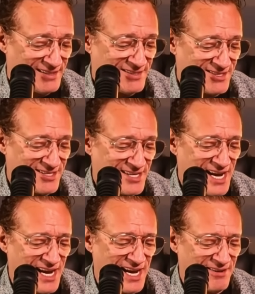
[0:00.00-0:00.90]

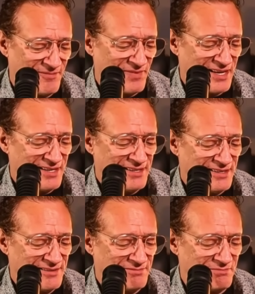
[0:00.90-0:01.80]
See,
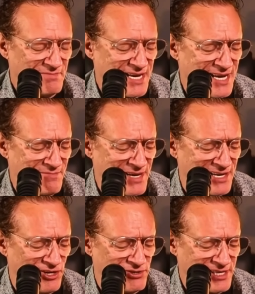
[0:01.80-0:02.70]

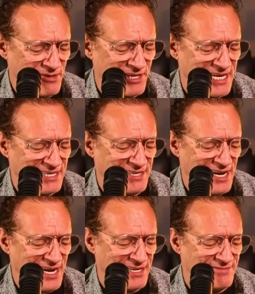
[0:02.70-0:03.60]
Mama, look at what I
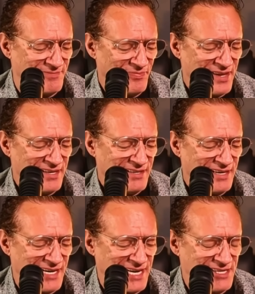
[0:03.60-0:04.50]
did.
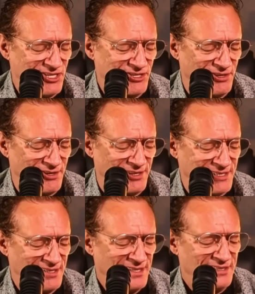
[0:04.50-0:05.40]
I
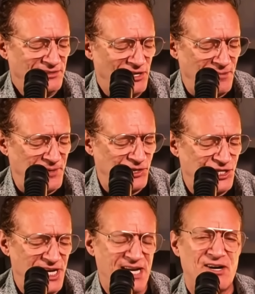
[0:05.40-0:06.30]
sold Topo
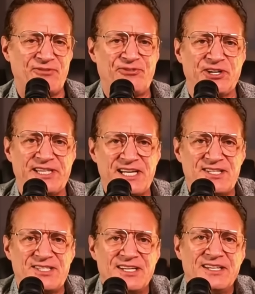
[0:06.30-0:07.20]
Chico for
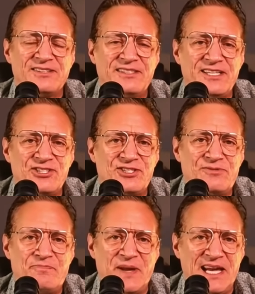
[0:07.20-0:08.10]
these
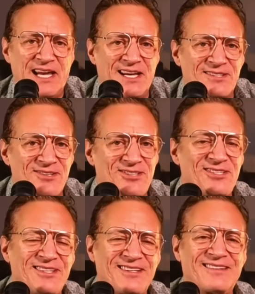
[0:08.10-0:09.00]
beans.